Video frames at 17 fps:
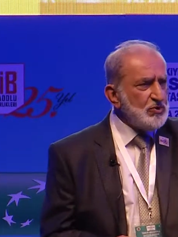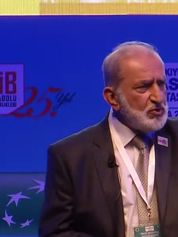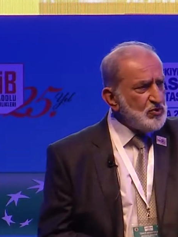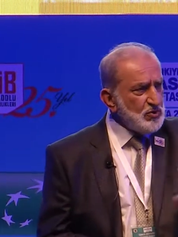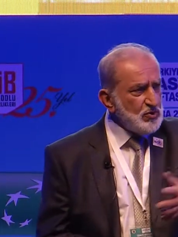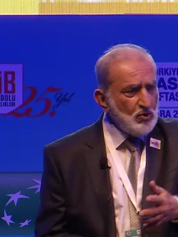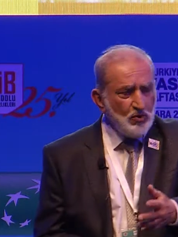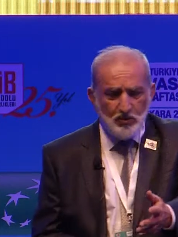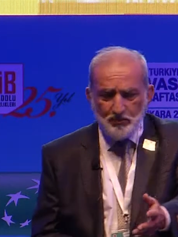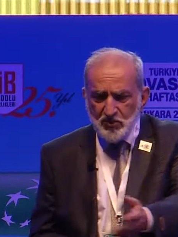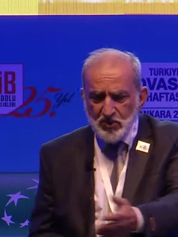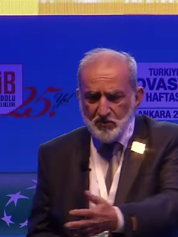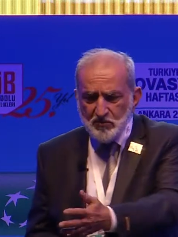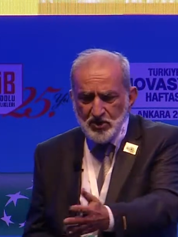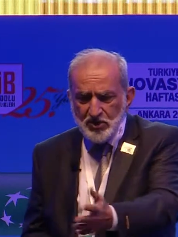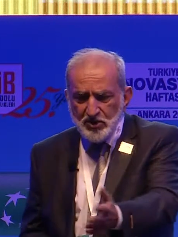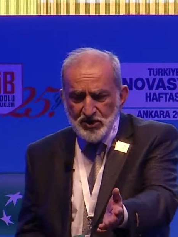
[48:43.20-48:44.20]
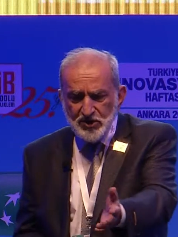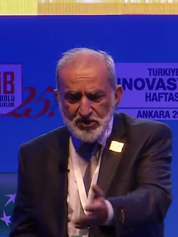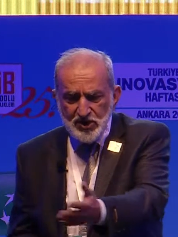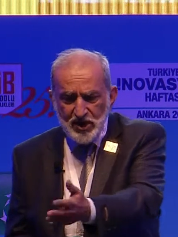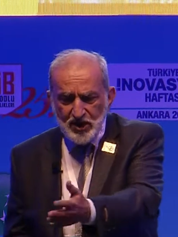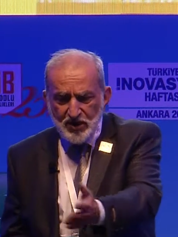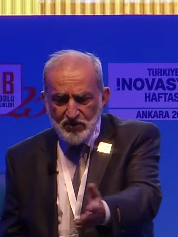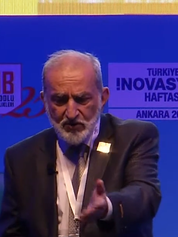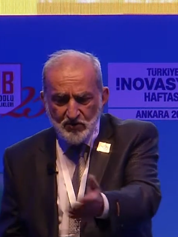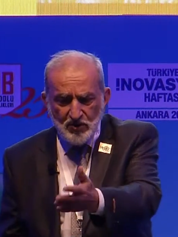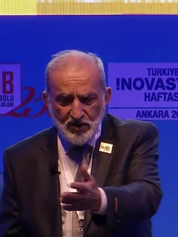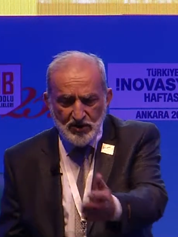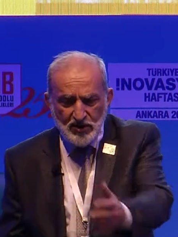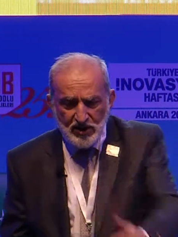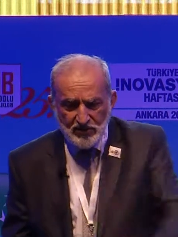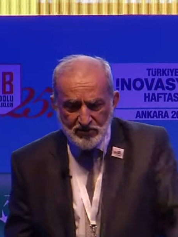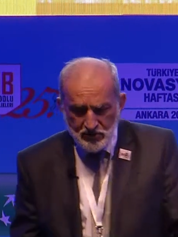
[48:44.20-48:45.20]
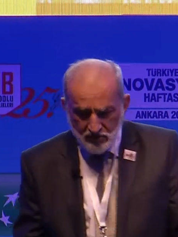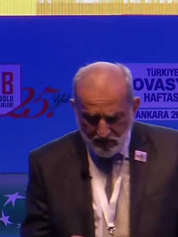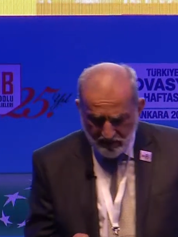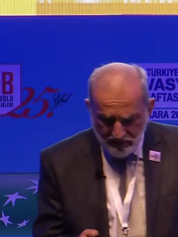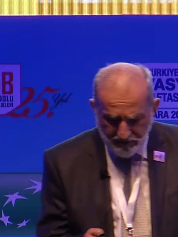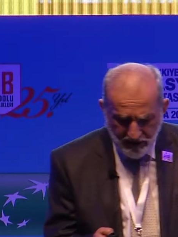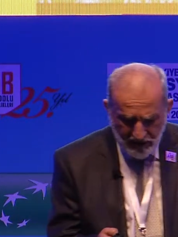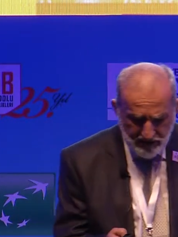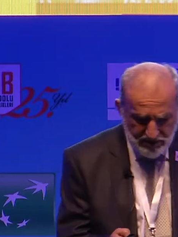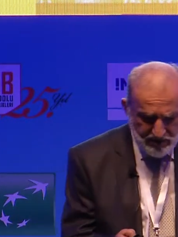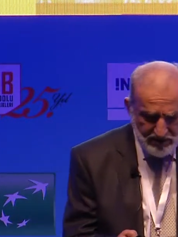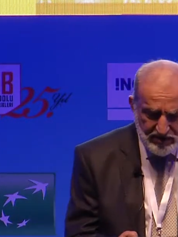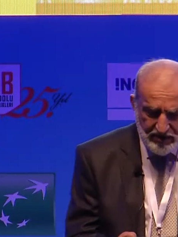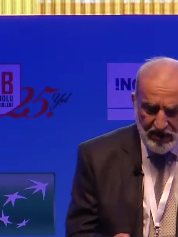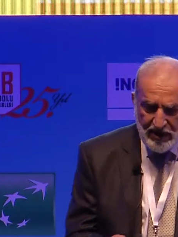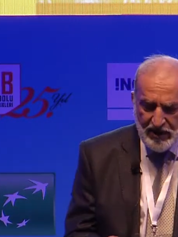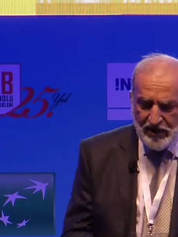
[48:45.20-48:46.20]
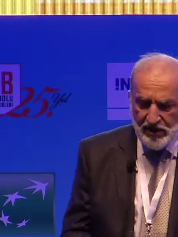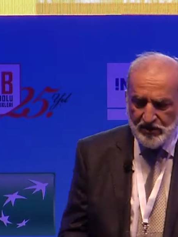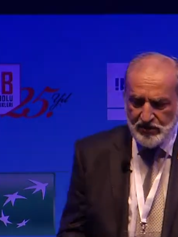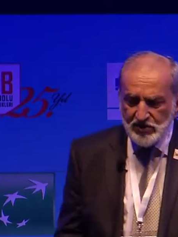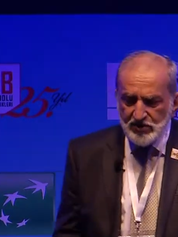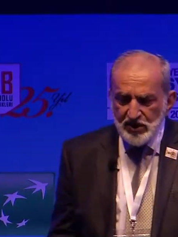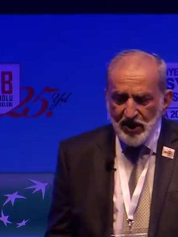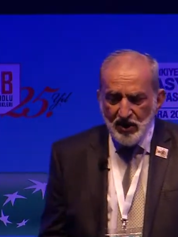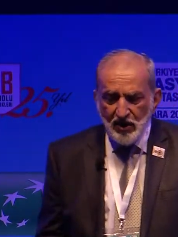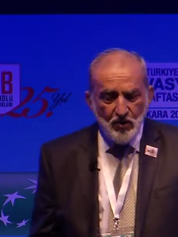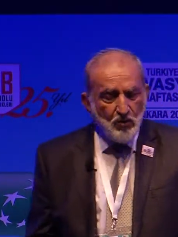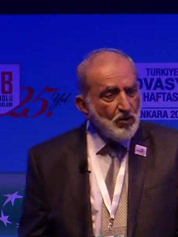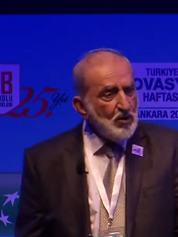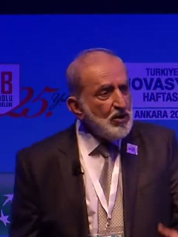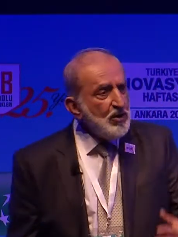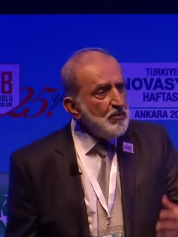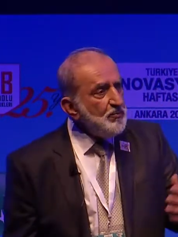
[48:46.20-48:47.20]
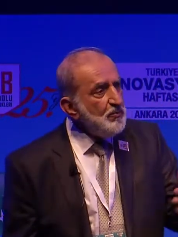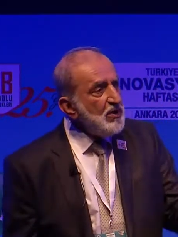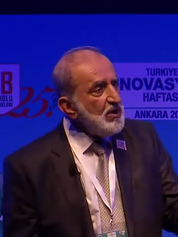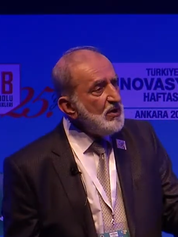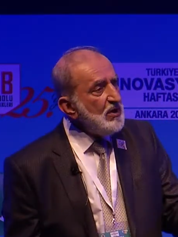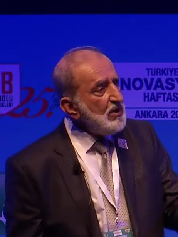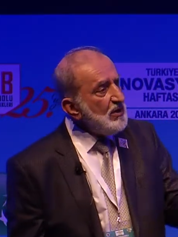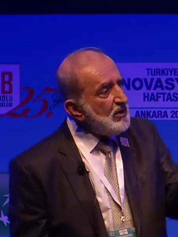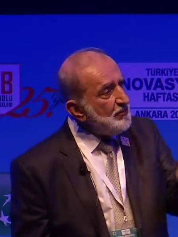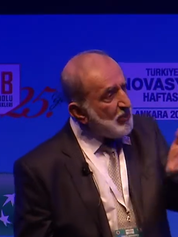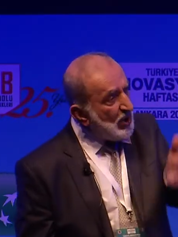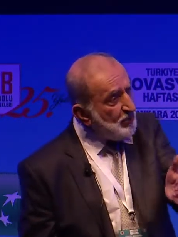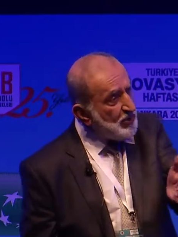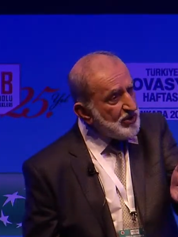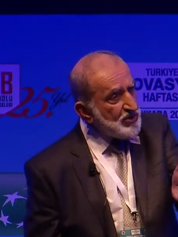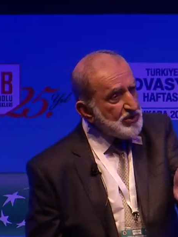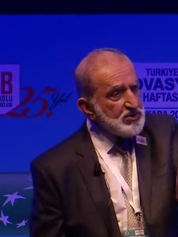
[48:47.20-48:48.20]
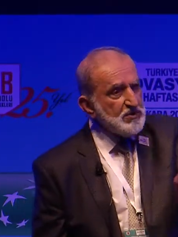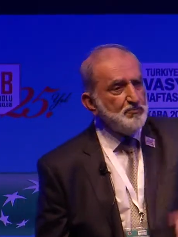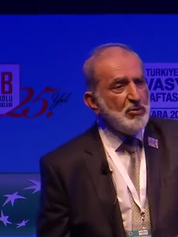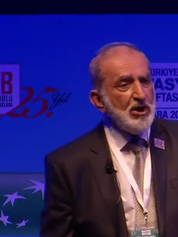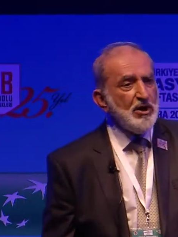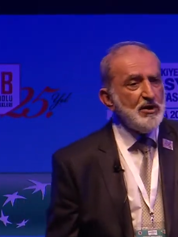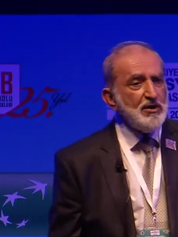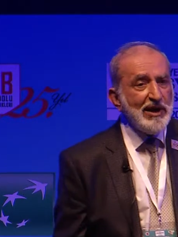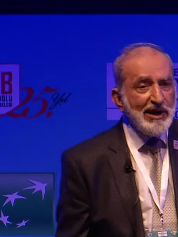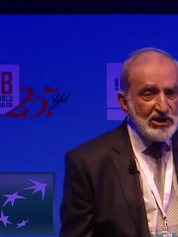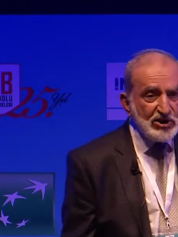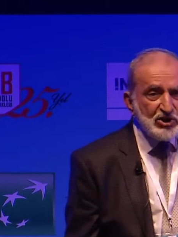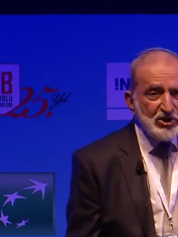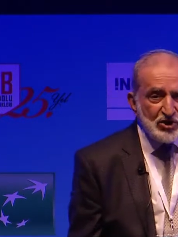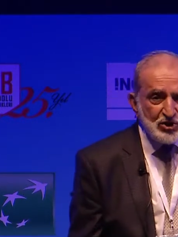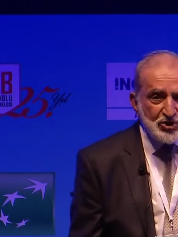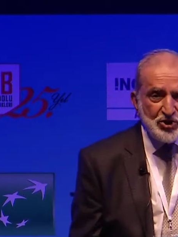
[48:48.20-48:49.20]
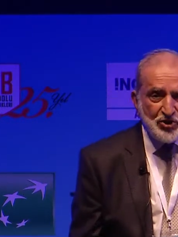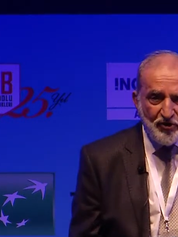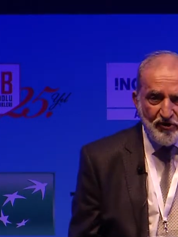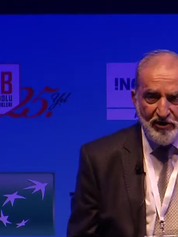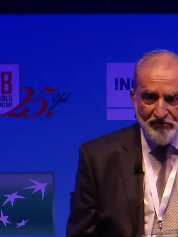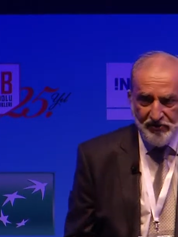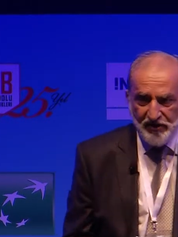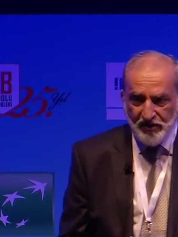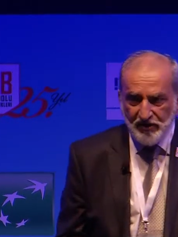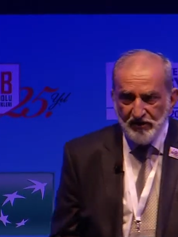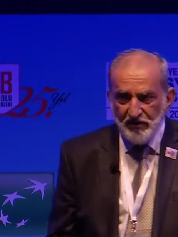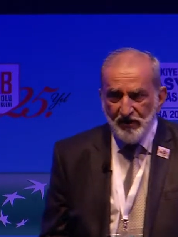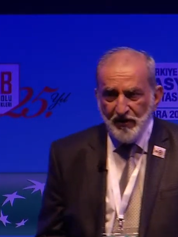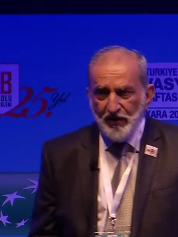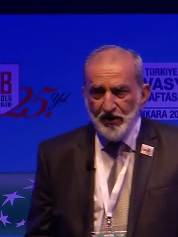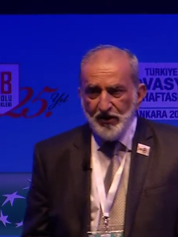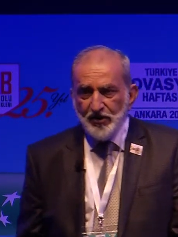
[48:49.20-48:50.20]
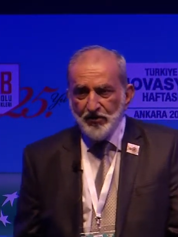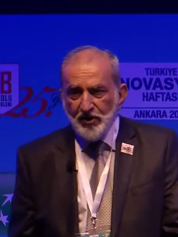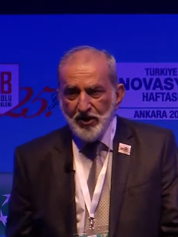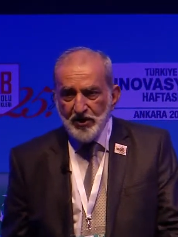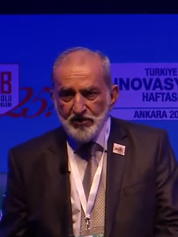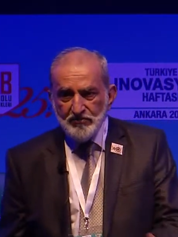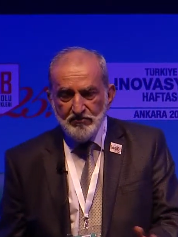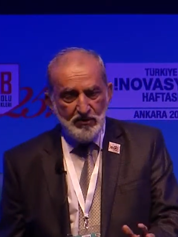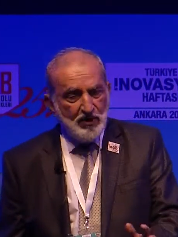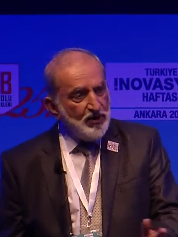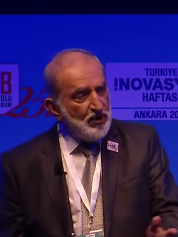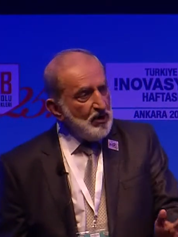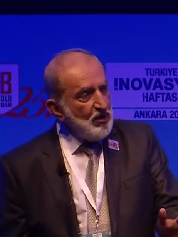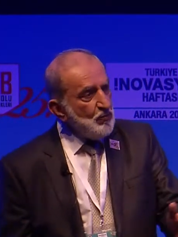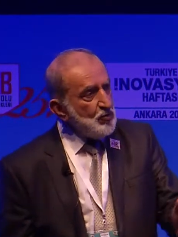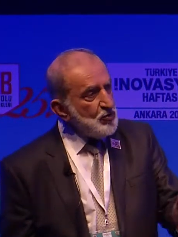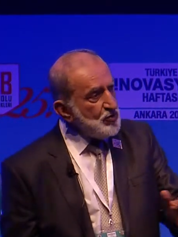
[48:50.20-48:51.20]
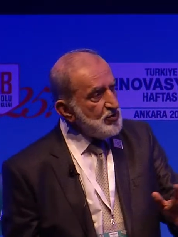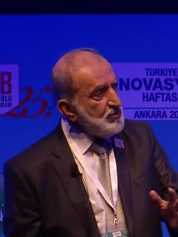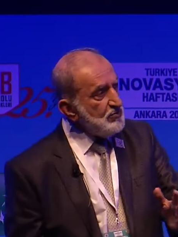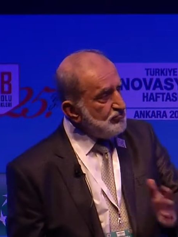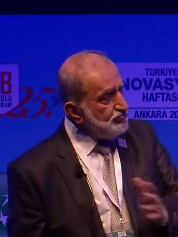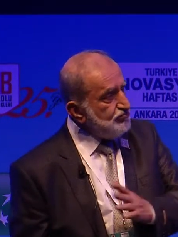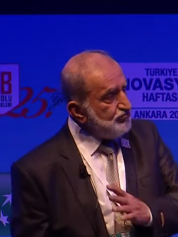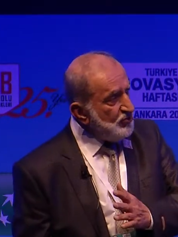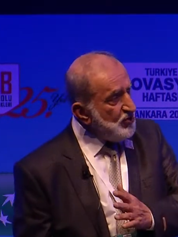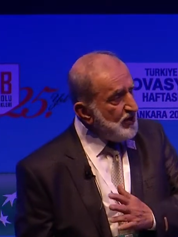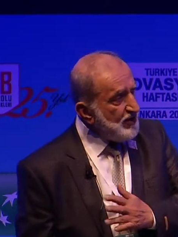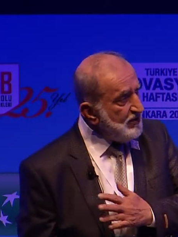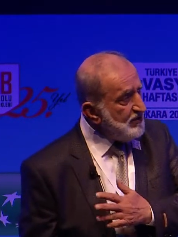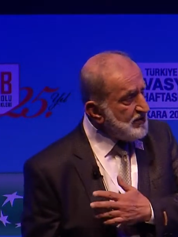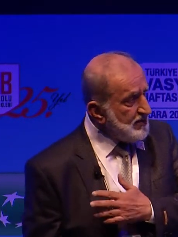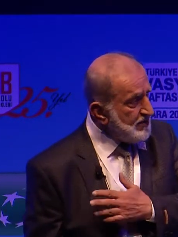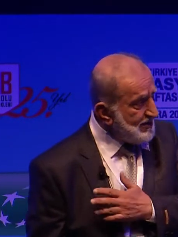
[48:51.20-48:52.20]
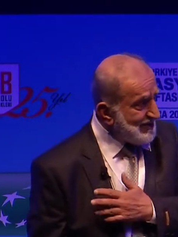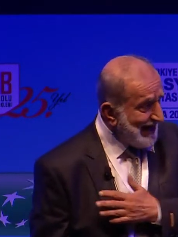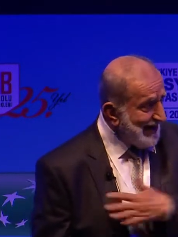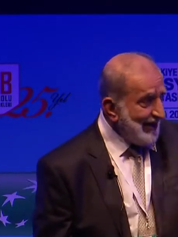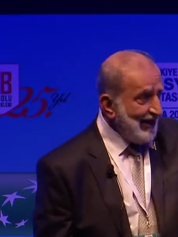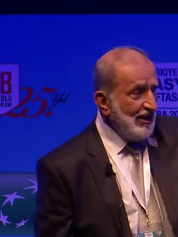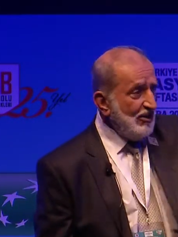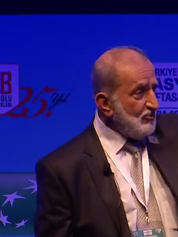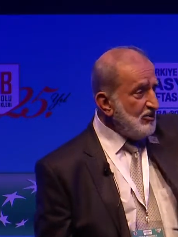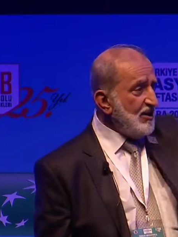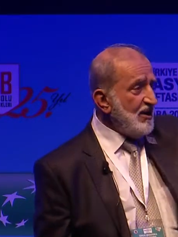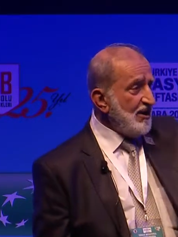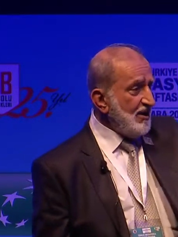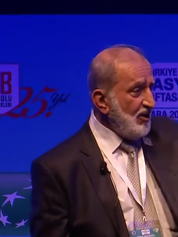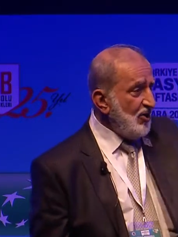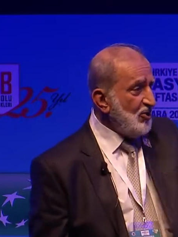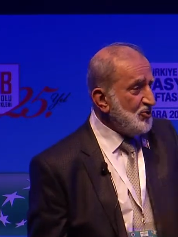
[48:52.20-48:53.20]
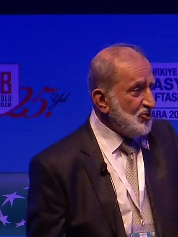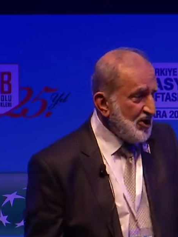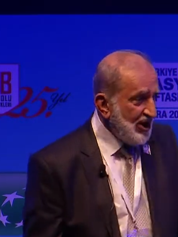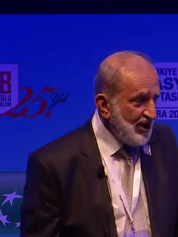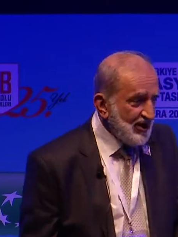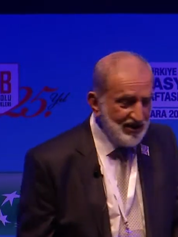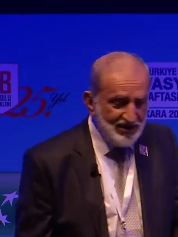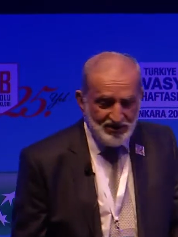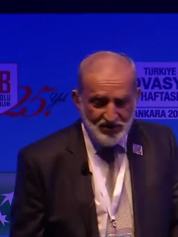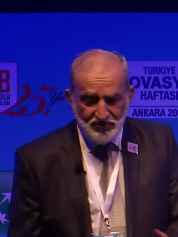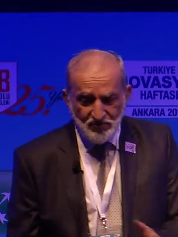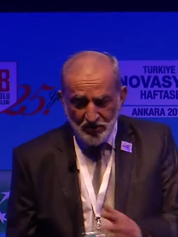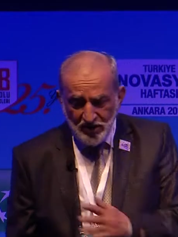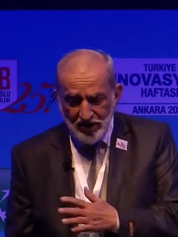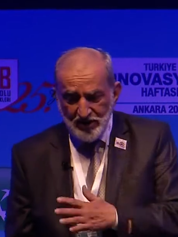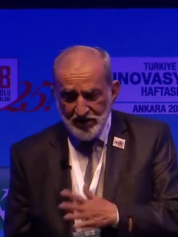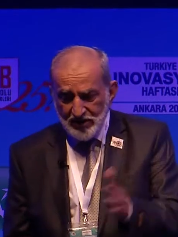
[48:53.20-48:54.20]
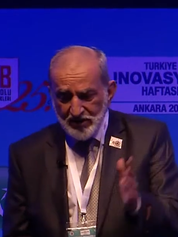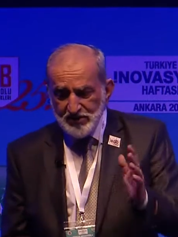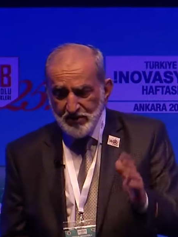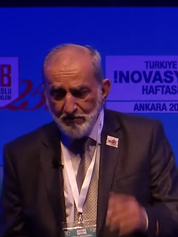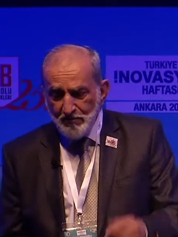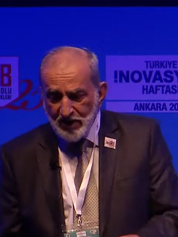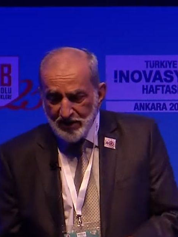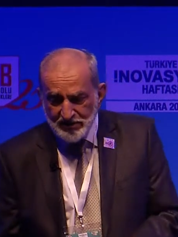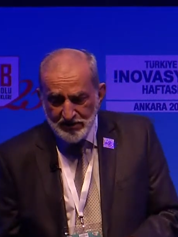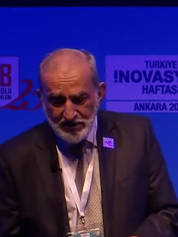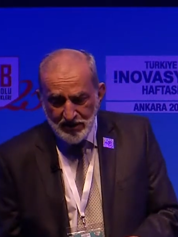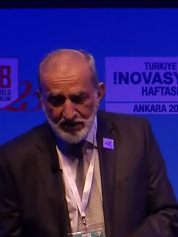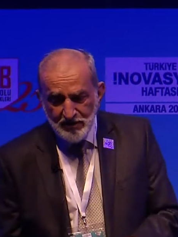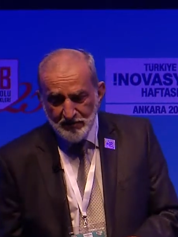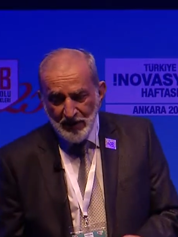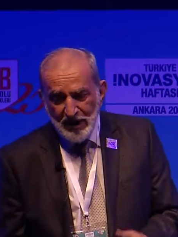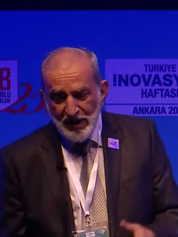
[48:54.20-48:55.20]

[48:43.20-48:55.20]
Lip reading: which is called bin bir icat, or 1001 Inventions. It has now been published by National Geographic, right? Which is really, it's selling out like hotcake. It really is a master.